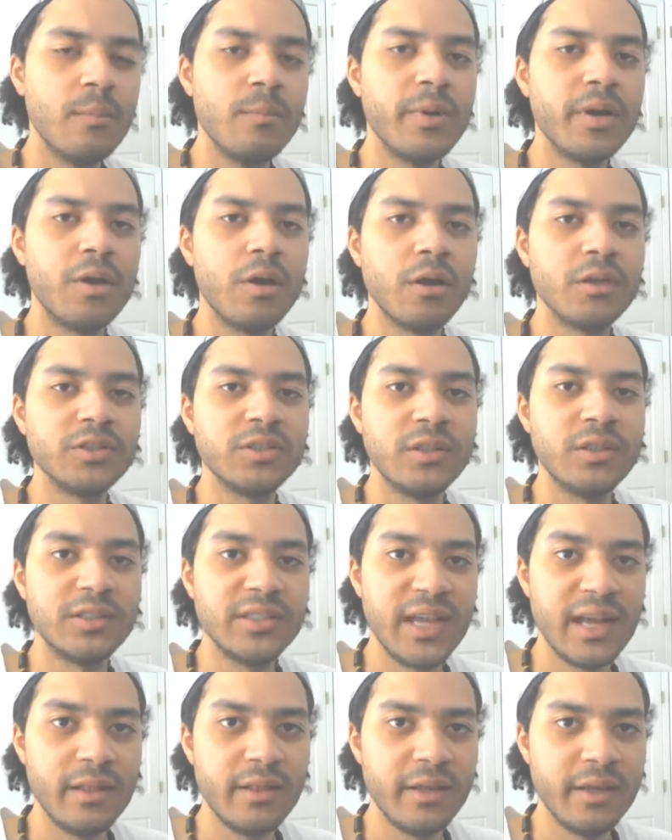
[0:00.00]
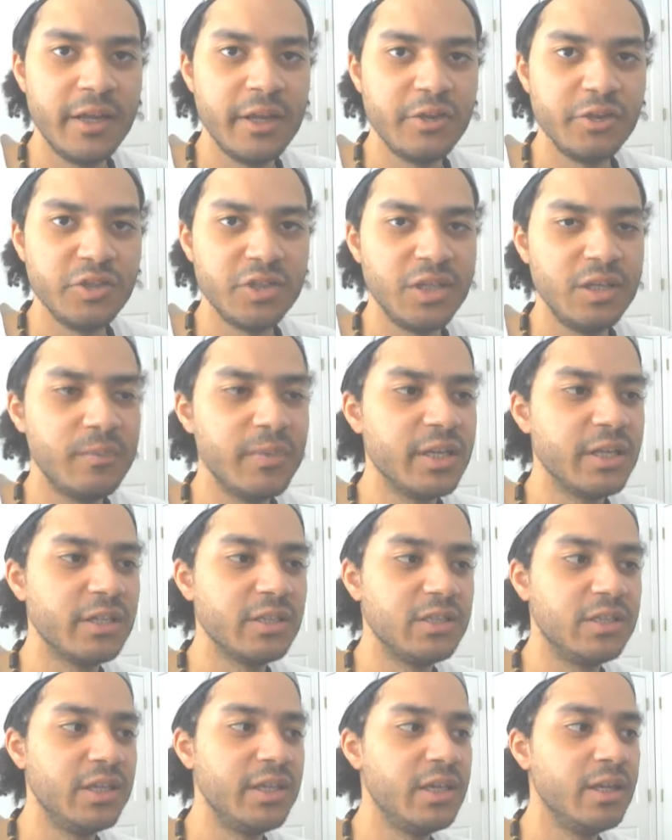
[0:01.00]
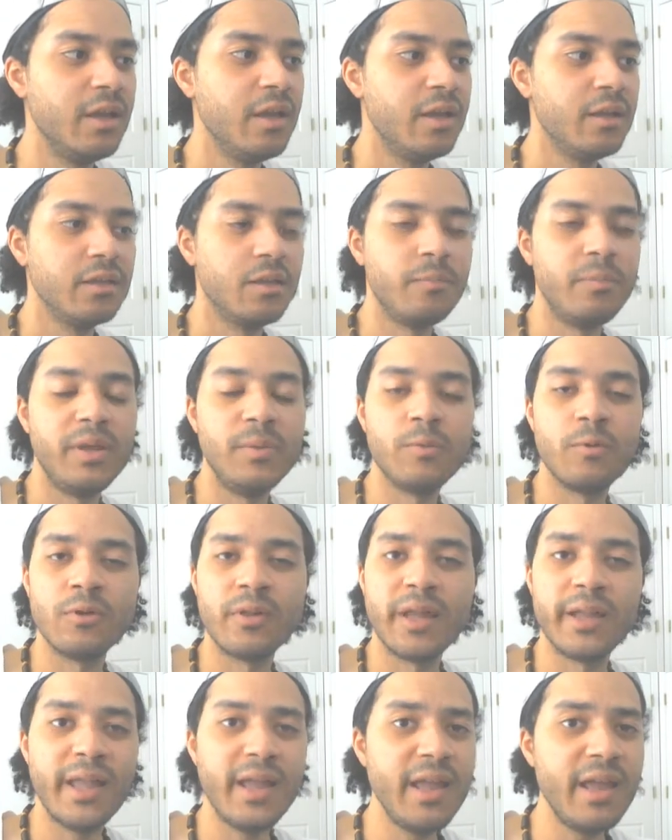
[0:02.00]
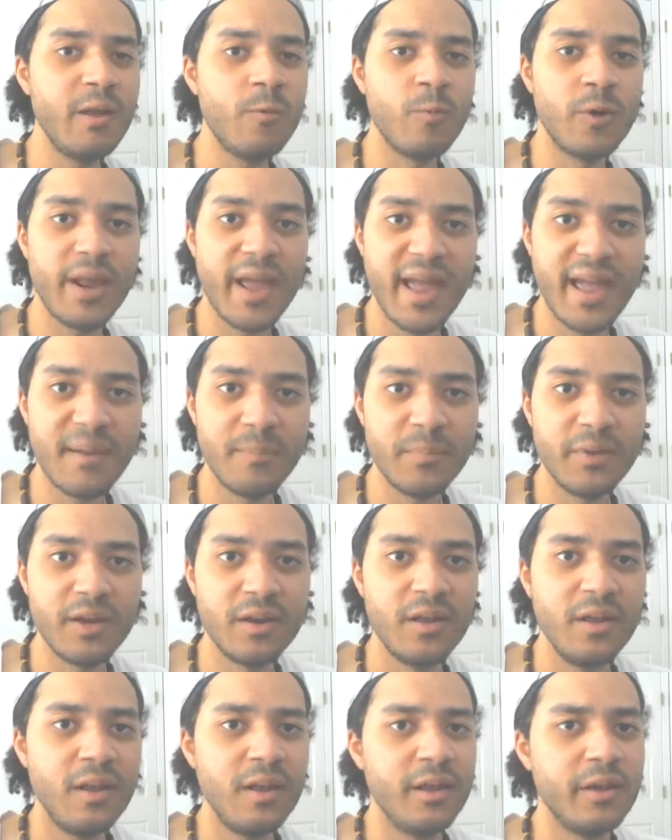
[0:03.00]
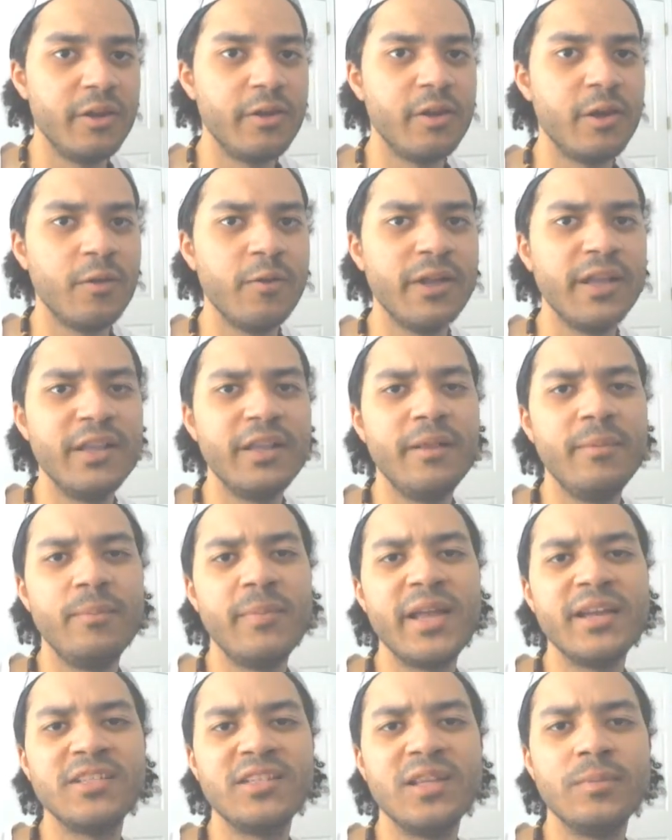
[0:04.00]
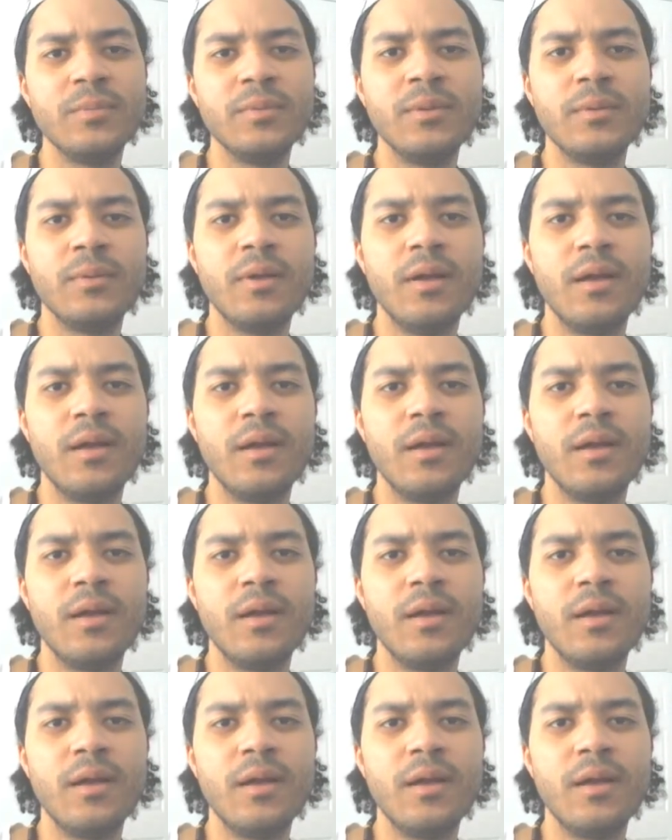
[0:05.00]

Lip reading: but also the talent agency, because then the people are like, hey, what happened? You know, and it makes them